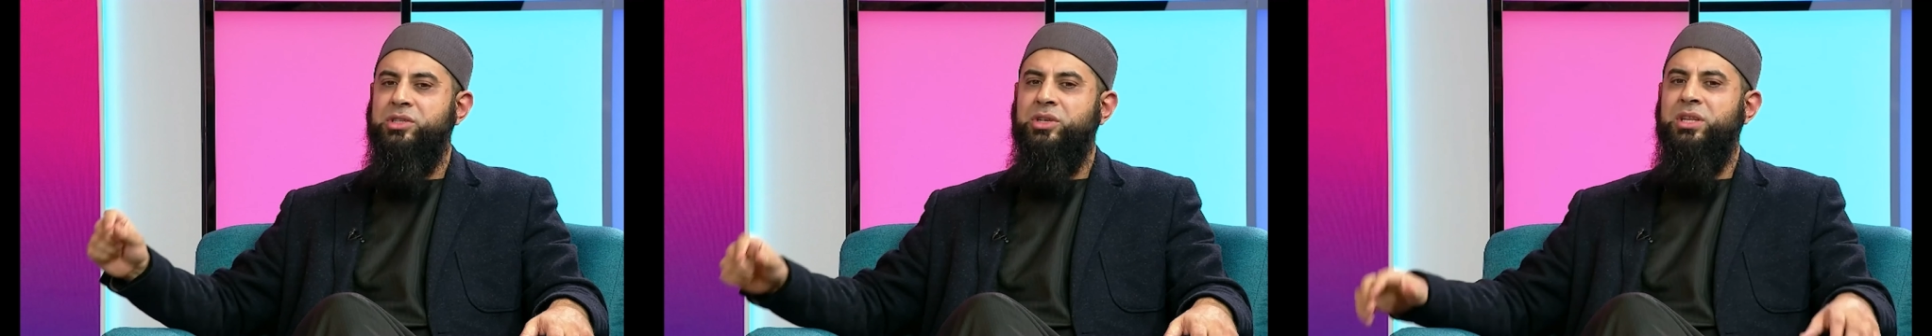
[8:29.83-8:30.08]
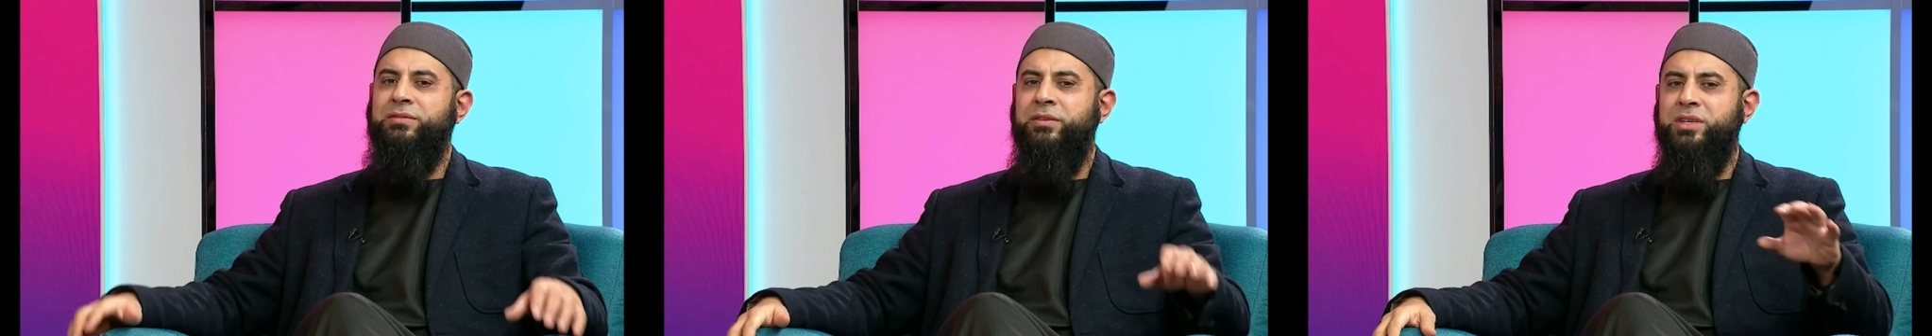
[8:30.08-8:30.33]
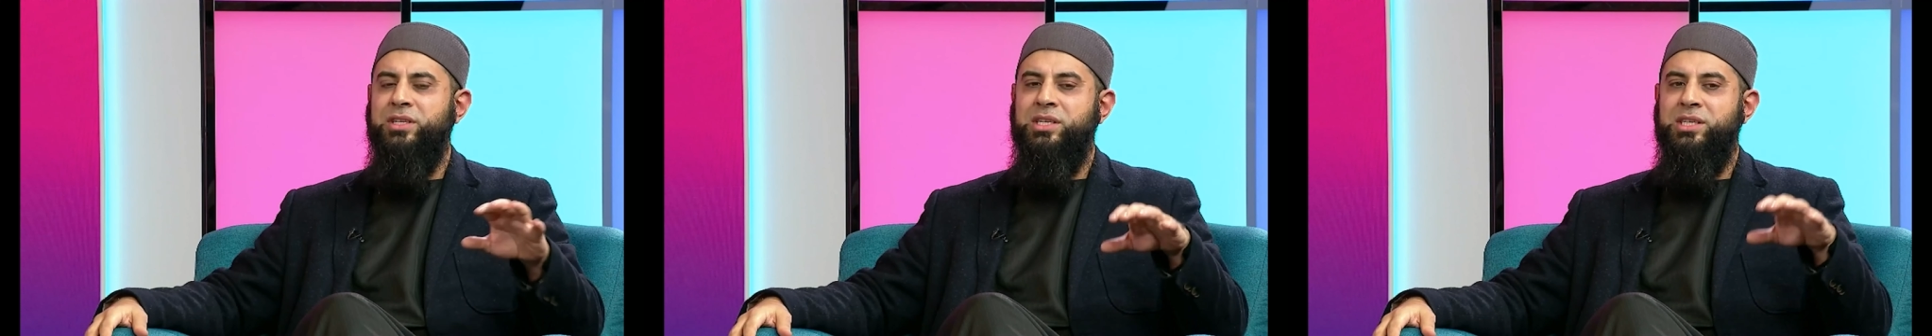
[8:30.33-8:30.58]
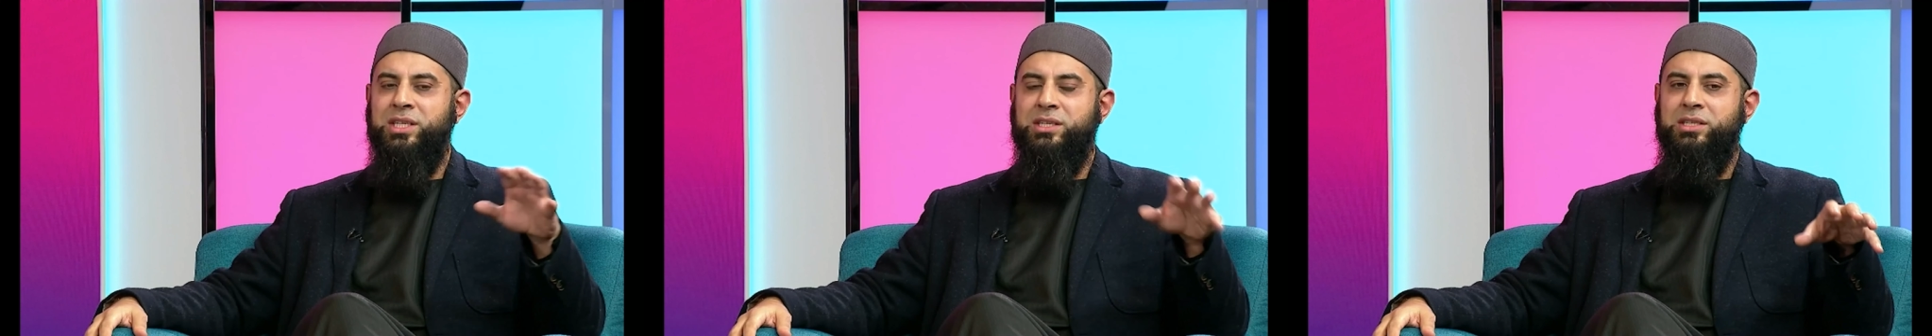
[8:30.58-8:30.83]
So in the 50s and
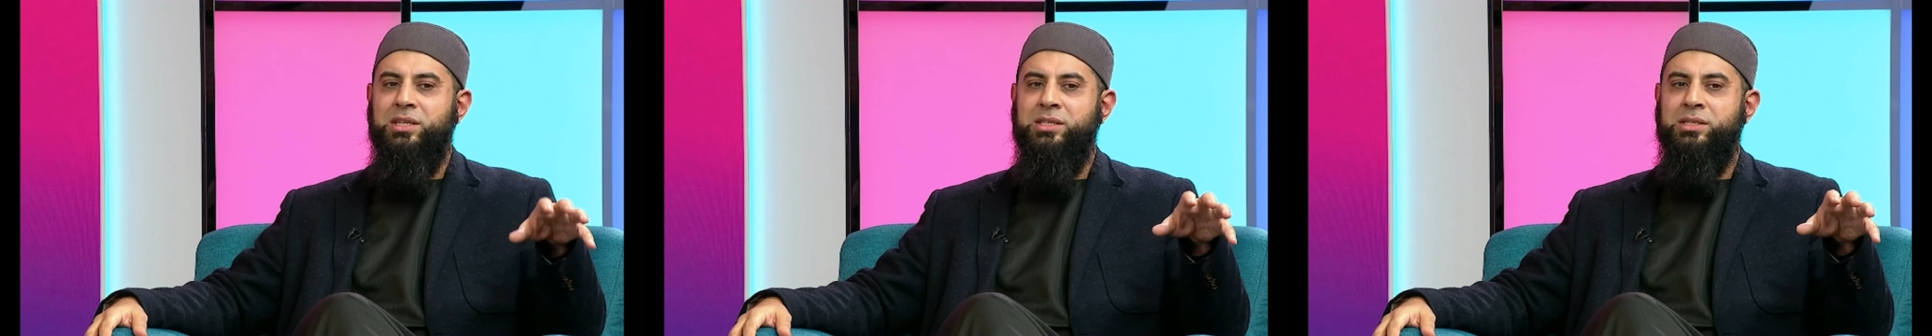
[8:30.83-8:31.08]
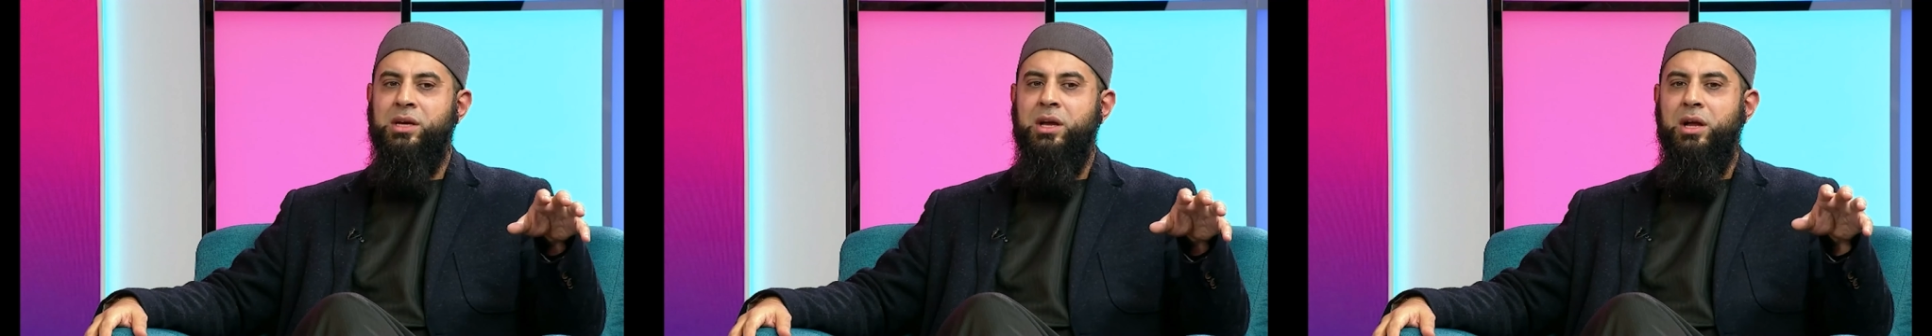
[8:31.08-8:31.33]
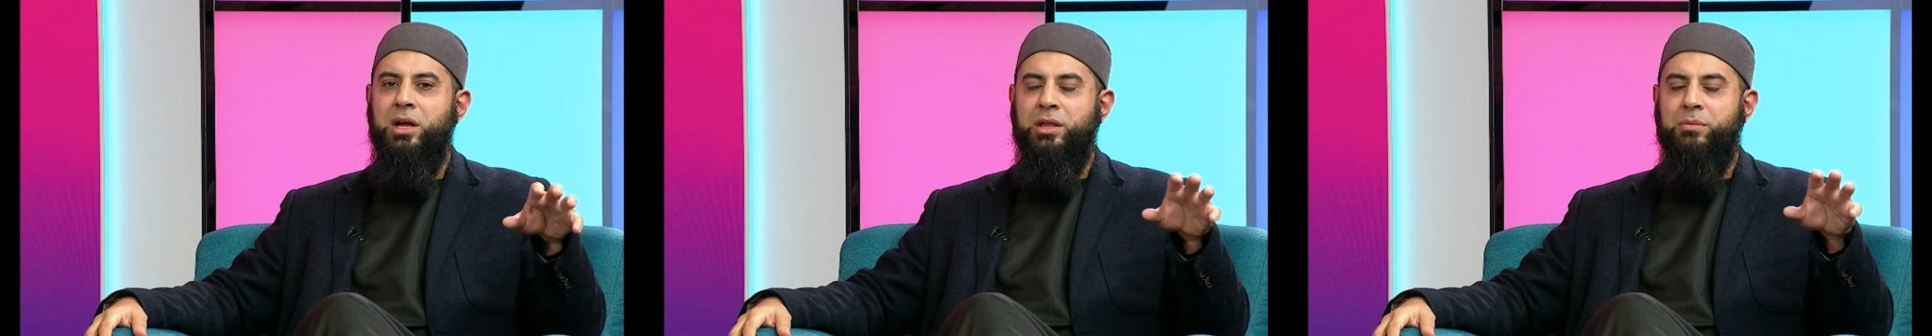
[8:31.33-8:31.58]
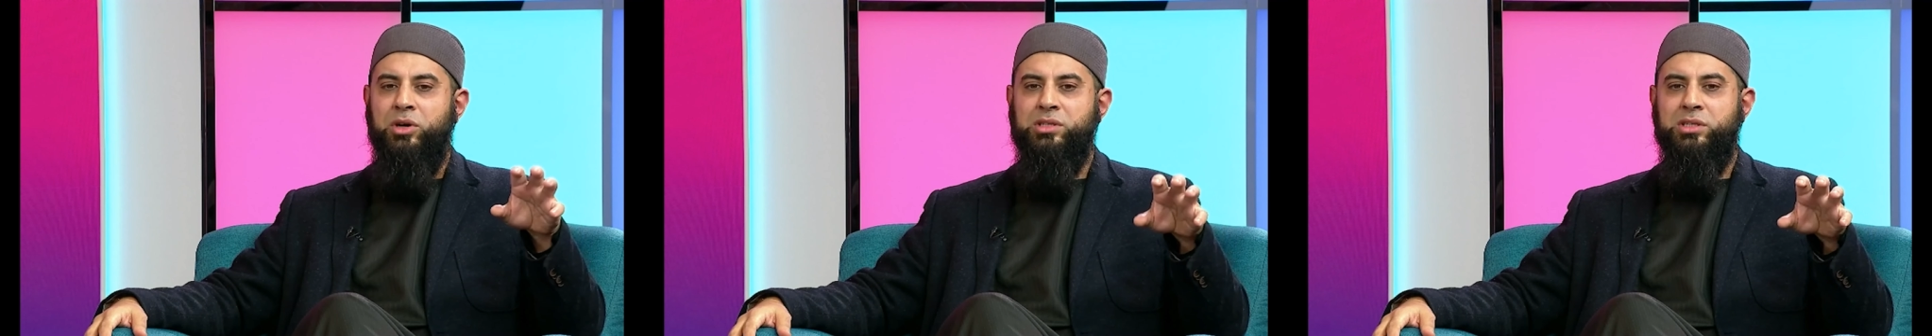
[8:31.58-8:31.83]
60s, the
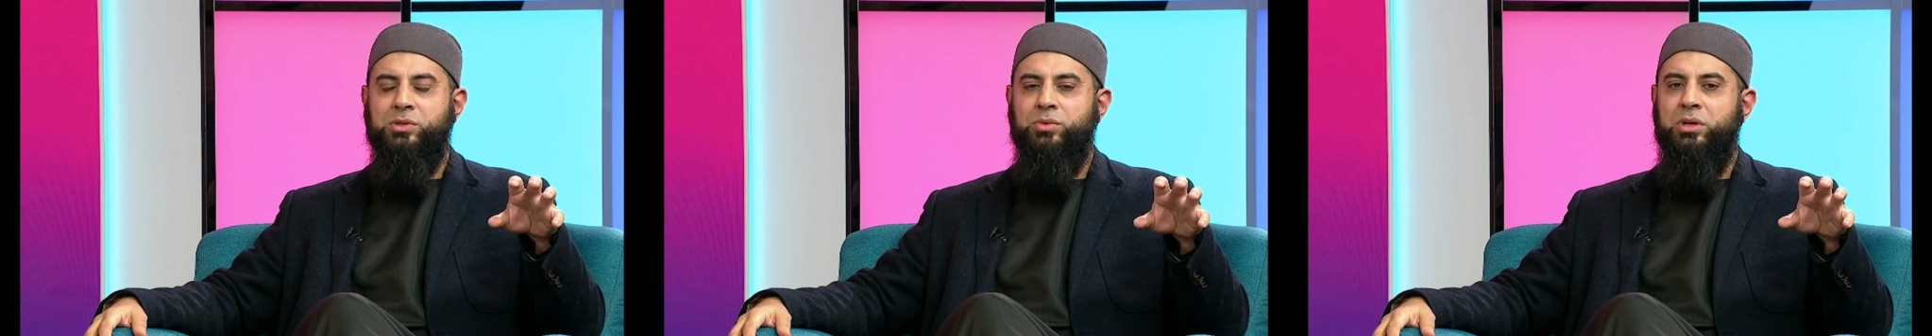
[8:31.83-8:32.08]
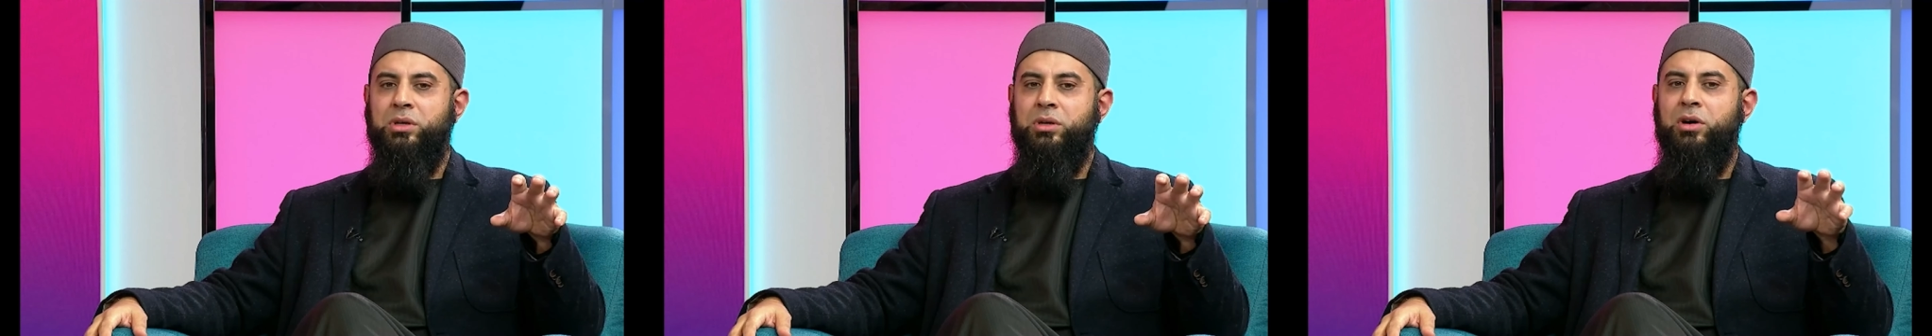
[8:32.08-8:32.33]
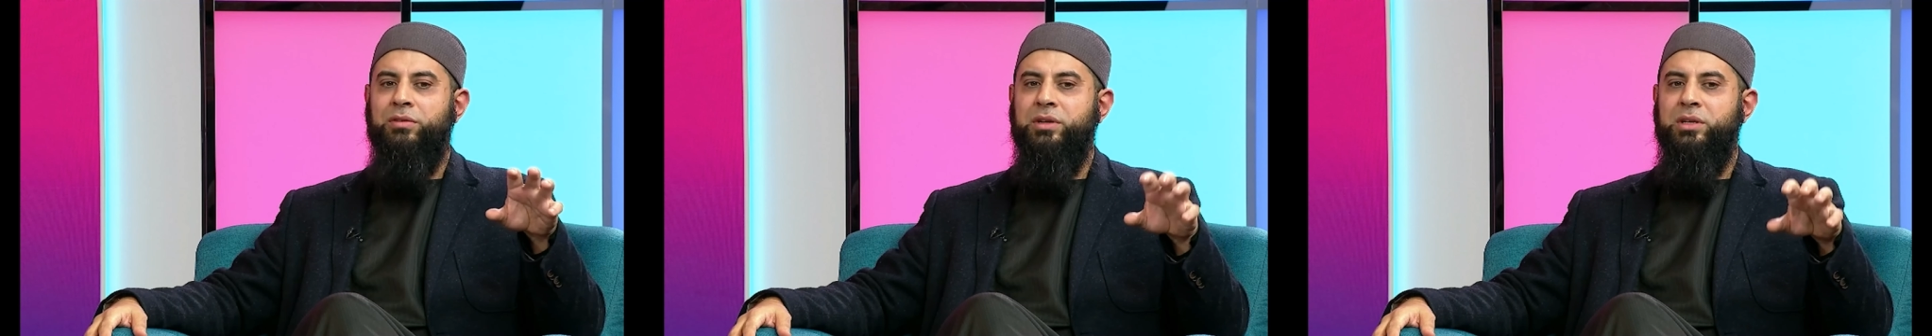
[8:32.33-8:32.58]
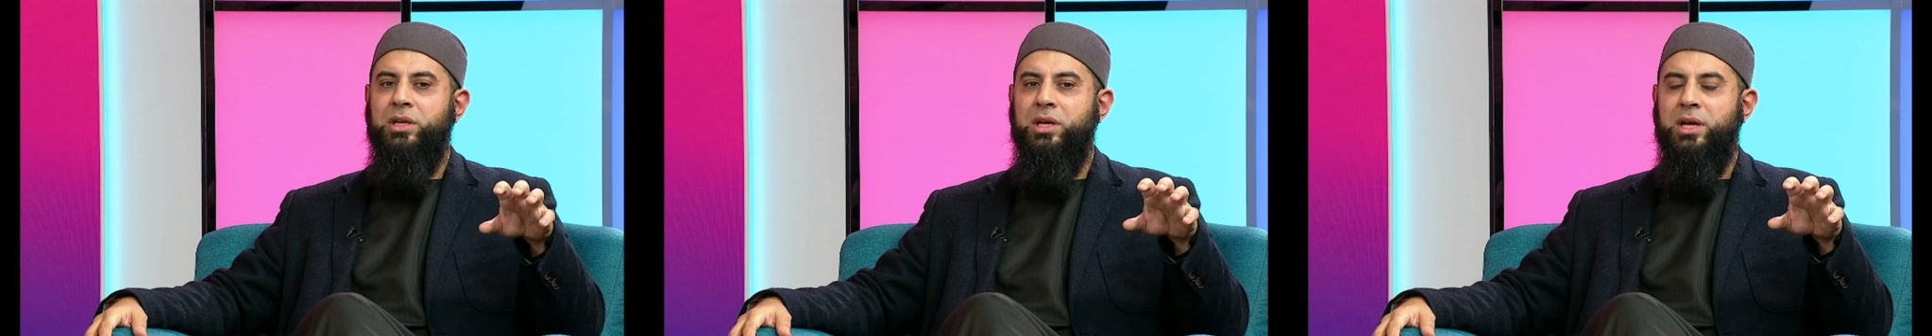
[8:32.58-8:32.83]
mosques were often